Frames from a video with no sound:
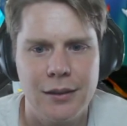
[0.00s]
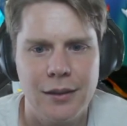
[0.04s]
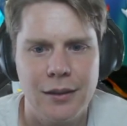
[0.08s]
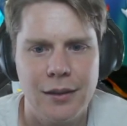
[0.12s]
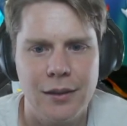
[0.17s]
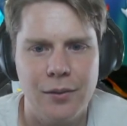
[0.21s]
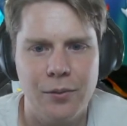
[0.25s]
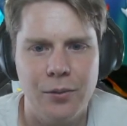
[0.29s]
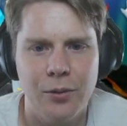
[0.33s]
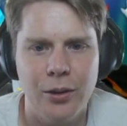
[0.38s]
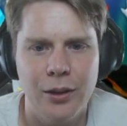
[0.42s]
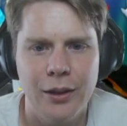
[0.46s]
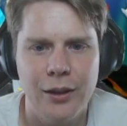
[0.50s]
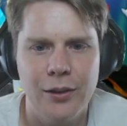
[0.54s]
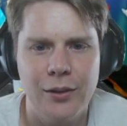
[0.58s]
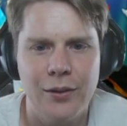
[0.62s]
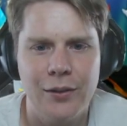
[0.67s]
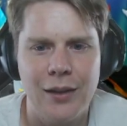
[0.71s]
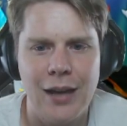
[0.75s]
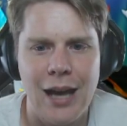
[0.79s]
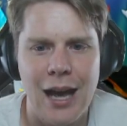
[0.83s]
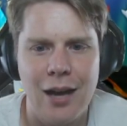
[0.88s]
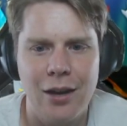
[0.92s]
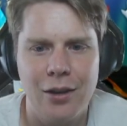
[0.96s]
Will he use
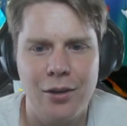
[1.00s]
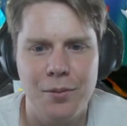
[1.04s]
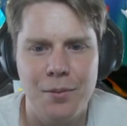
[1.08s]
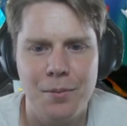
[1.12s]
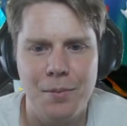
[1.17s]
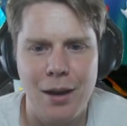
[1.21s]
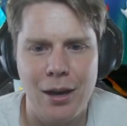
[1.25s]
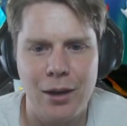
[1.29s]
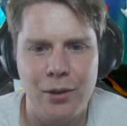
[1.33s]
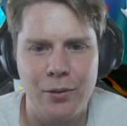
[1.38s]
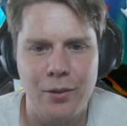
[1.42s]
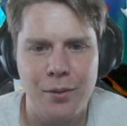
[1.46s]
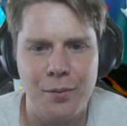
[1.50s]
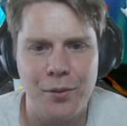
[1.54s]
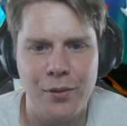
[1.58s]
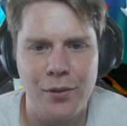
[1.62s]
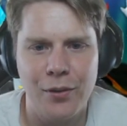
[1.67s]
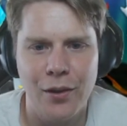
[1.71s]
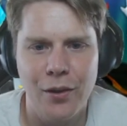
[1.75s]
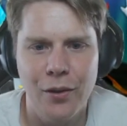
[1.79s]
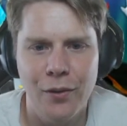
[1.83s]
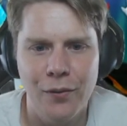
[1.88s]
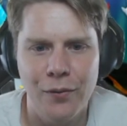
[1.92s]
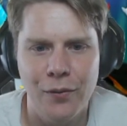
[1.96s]
the alchemy mark on
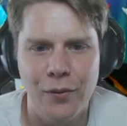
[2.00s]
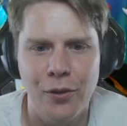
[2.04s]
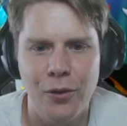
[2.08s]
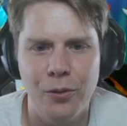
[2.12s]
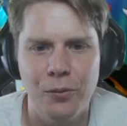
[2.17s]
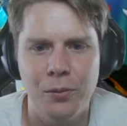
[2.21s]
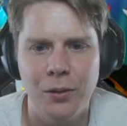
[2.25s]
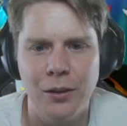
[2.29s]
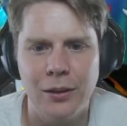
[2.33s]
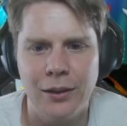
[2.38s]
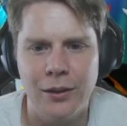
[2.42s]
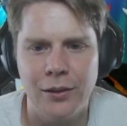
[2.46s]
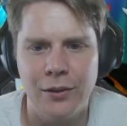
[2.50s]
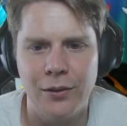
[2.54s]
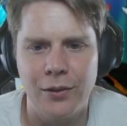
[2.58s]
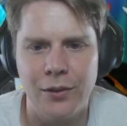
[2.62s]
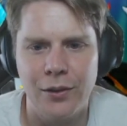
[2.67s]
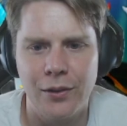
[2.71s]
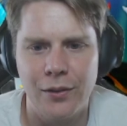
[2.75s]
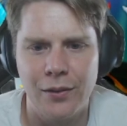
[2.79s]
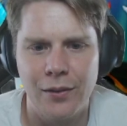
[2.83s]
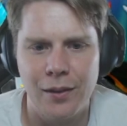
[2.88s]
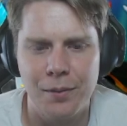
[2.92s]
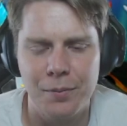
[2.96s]
himself, or will he use it
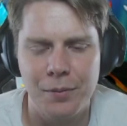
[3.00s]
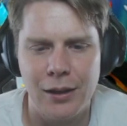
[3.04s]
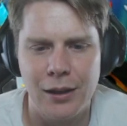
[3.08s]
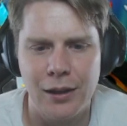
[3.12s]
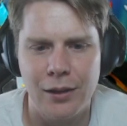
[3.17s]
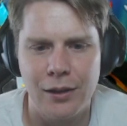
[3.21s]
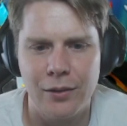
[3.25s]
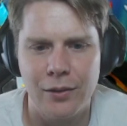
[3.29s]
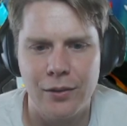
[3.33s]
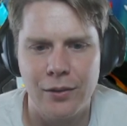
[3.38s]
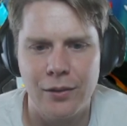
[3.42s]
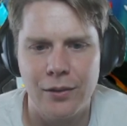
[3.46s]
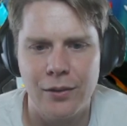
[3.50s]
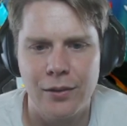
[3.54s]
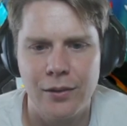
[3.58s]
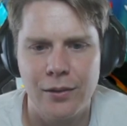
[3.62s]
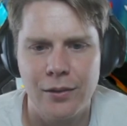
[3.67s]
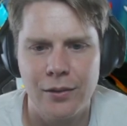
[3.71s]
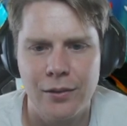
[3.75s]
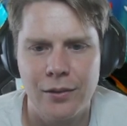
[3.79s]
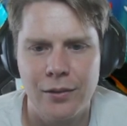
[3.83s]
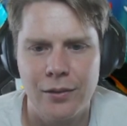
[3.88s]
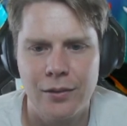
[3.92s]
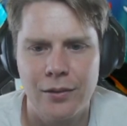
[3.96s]
on something else?
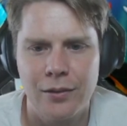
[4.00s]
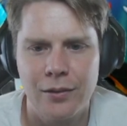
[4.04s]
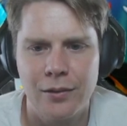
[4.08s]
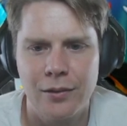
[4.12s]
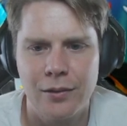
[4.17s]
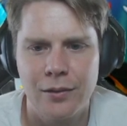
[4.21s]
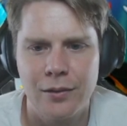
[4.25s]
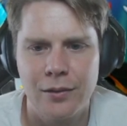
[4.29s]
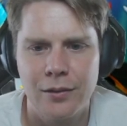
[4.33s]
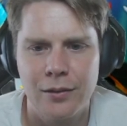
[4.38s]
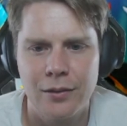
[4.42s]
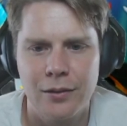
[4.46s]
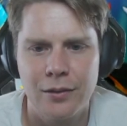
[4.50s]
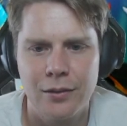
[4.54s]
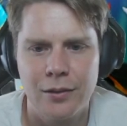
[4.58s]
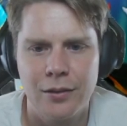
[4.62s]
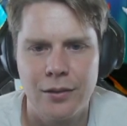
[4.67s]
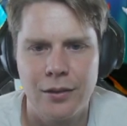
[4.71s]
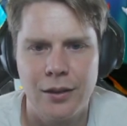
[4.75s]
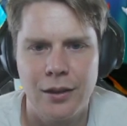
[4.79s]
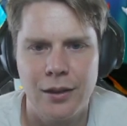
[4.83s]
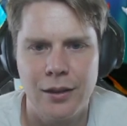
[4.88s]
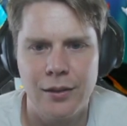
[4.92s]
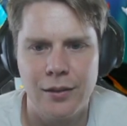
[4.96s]

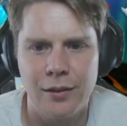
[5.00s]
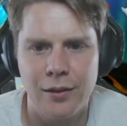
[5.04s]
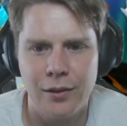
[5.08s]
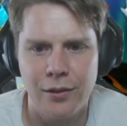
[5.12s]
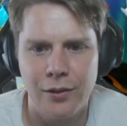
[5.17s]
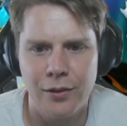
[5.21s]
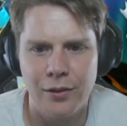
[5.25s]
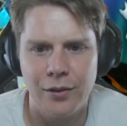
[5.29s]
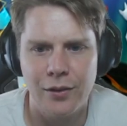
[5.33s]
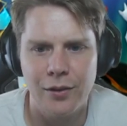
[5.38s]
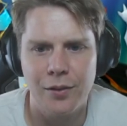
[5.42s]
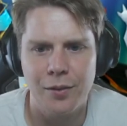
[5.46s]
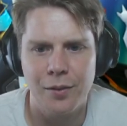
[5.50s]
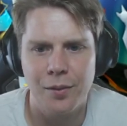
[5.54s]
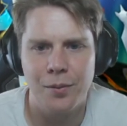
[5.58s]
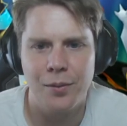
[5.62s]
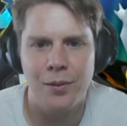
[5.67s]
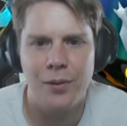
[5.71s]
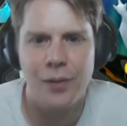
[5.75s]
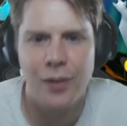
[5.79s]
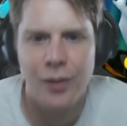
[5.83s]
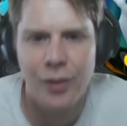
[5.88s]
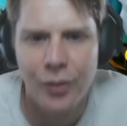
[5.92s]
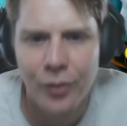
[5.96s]
He's going to use it on
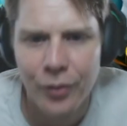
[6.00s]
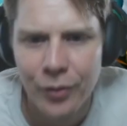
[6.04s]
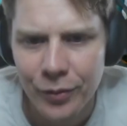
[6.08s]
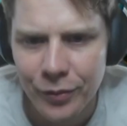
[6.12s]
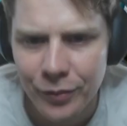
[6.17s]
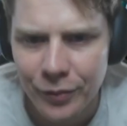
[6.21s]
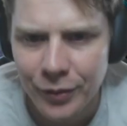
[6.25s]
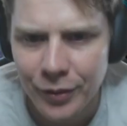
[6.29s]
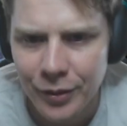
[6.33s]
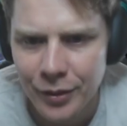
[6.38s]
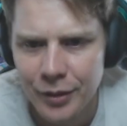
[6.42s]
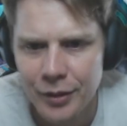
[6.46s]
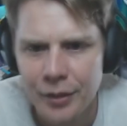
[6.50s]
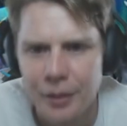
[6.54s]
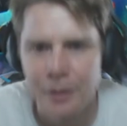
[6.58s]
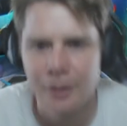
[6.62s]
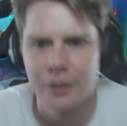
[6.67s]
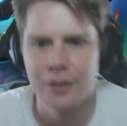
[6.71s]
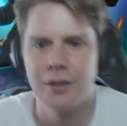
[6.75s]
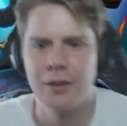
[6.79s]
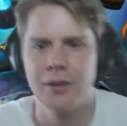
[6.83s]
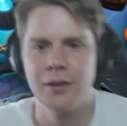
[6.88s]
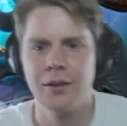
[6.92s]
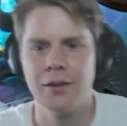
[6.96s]
himself.
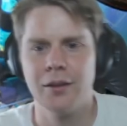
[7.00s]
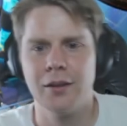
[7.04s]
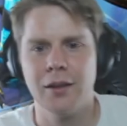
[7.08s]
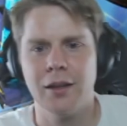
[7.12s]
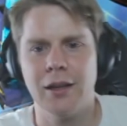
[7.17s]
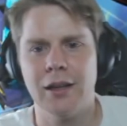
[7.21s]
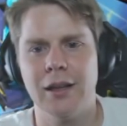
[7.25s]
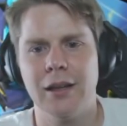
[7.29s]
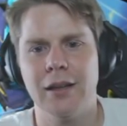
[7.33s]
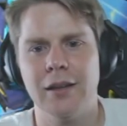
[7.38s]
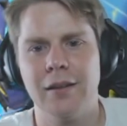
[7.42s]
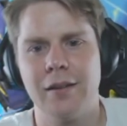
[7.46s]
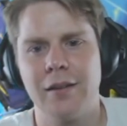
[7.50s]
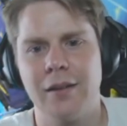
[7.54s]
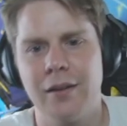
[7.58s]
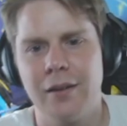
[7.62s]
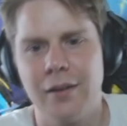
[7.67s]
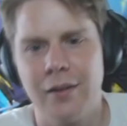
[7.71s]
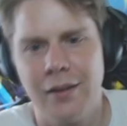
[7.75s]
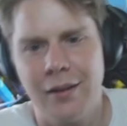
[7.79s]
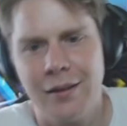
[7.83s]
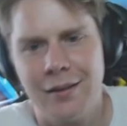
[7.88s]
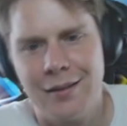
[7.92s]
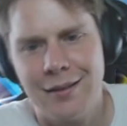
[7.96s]
He's going
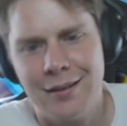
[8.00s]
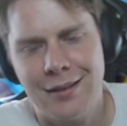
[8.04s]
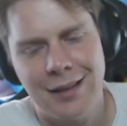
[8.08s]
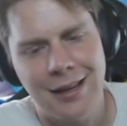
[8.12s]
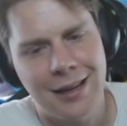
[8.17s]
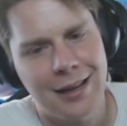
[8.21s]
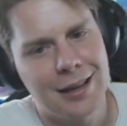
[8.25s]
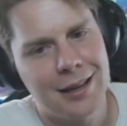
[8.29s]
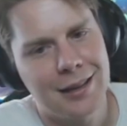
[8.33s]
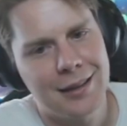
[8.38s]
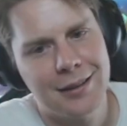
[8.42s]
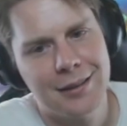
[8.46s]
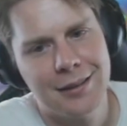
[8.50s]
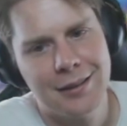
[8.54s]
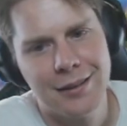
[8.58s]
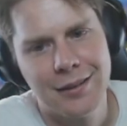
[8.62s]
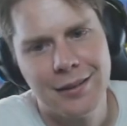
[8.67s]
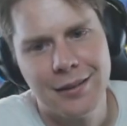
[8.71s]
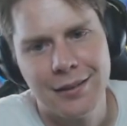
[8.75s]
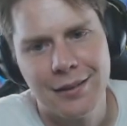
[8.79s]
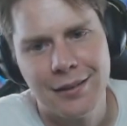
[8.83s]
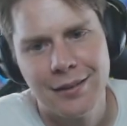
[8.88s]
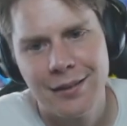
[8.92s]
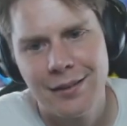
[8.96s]
to, yeah, this
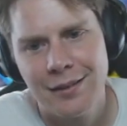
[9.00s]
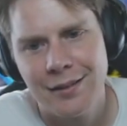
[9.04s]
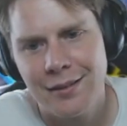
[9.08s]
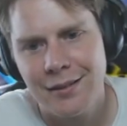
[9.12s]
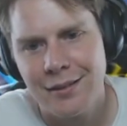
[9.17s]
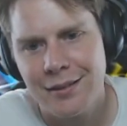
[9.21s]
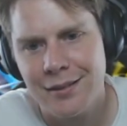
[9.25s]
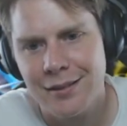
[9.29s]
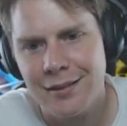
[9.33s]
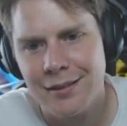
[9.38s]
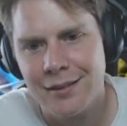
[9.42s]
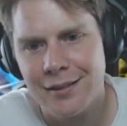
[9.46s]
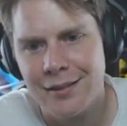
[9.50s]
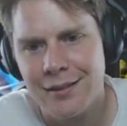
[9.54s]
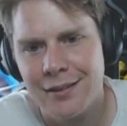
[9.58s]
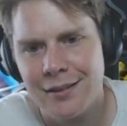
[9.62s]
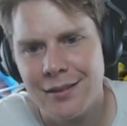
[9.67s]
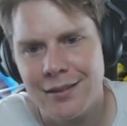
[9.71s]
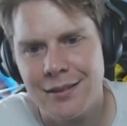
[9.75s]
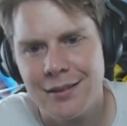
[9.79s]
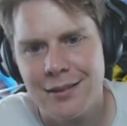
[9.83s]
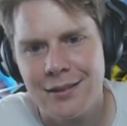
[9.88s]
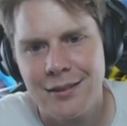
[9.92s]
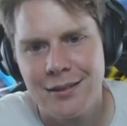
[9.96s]
is,
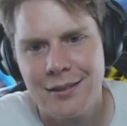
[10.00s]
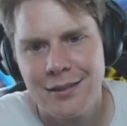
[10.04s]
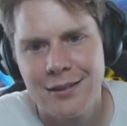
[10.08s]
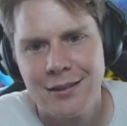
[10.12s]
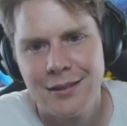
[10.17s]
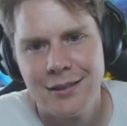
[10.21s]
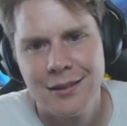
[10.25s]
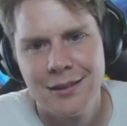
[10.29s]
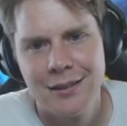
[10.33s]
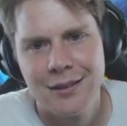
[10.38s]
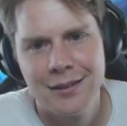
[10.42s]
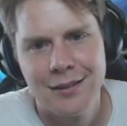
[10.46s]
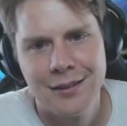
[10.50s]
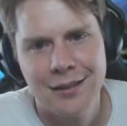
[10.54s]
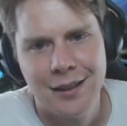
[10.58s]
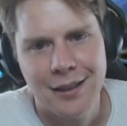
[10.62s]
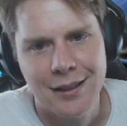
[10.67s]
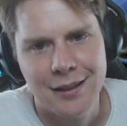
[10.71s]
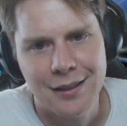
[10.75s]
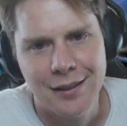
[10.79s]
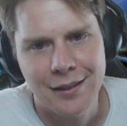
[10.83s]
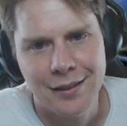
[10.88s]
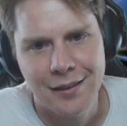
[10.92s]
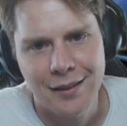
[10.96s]

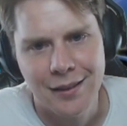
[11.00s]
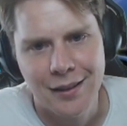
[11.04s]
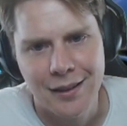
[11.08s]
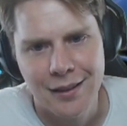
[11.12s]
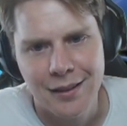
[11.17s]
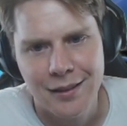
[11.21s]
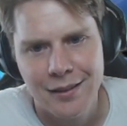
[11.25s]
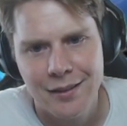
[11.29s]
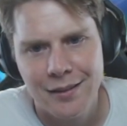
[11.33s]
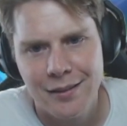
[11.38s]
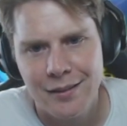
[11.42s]
check this out.